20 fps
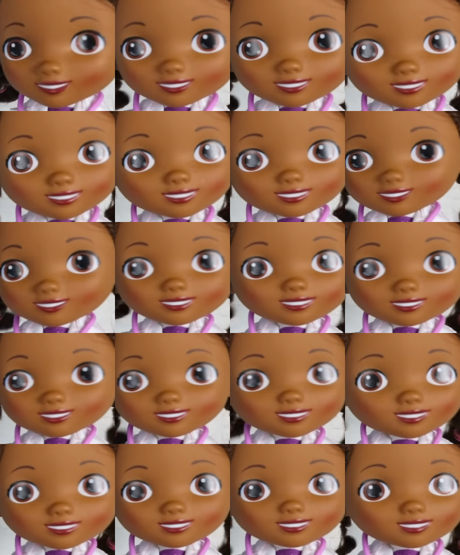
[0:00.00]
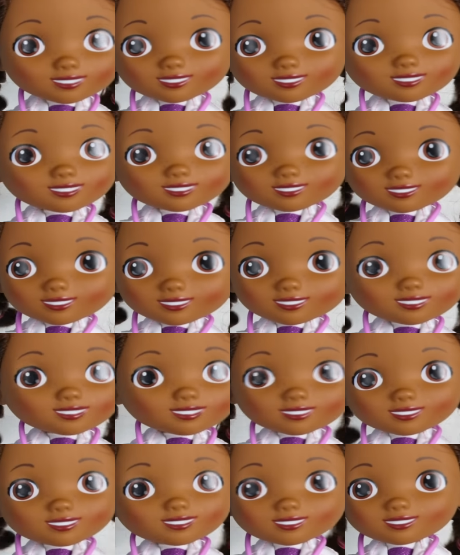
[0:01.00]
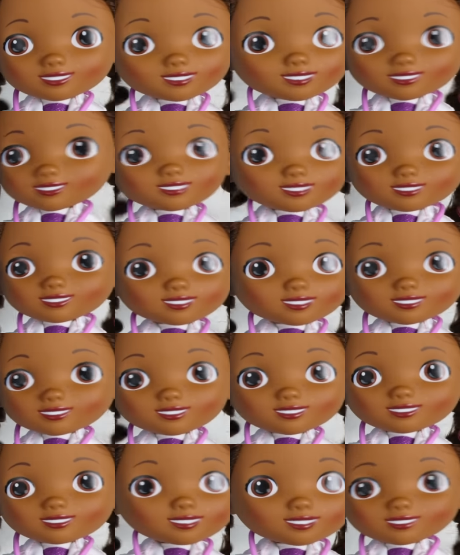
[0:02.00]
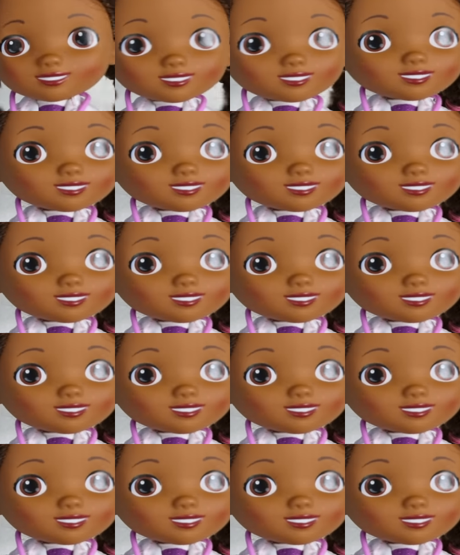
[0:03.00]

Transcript: Okay, Mr. Play-Doh Head, it looks like you have a few cavities and rotten teeth.